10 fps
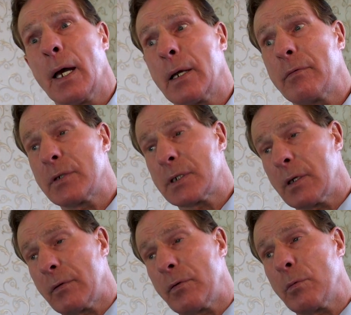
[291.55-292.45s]
And
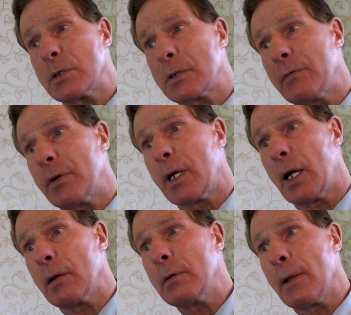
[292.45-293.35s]
if you watch the
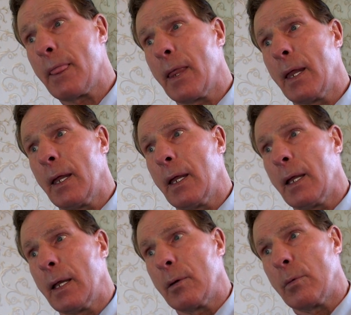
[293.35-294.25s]
video,
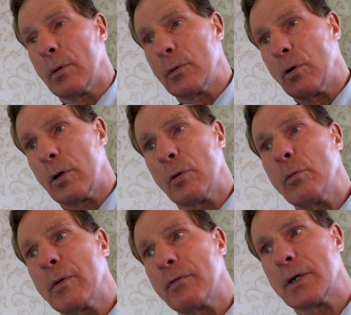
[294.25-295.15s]
and all
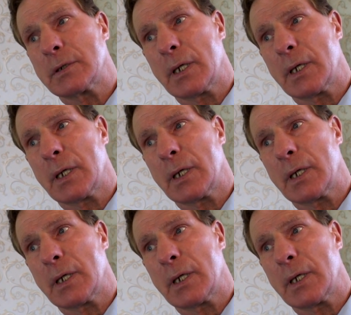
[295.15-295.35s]
my fights